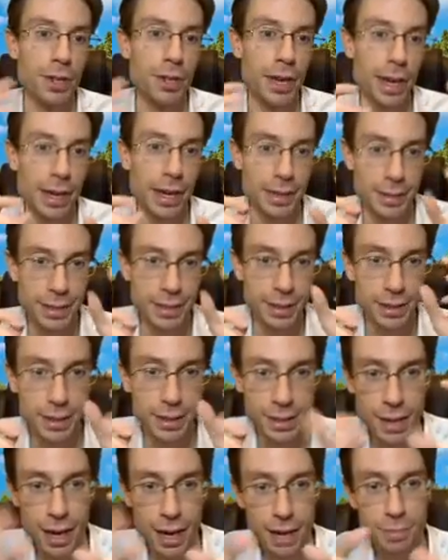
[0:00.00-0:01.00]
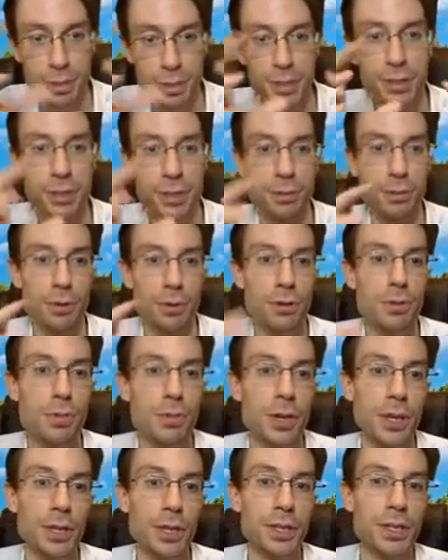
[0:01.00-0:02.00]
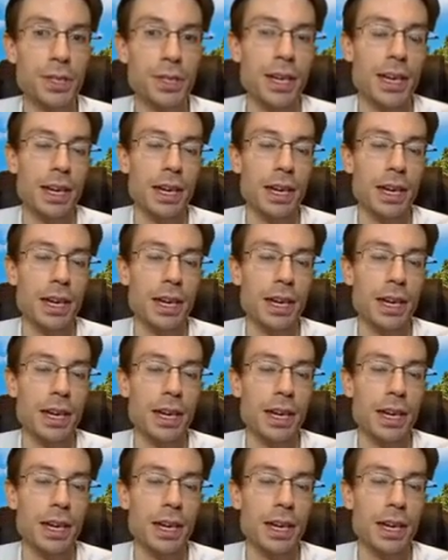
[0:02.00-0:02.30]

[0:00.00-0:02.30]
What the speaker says: that has these diamonds and rubies.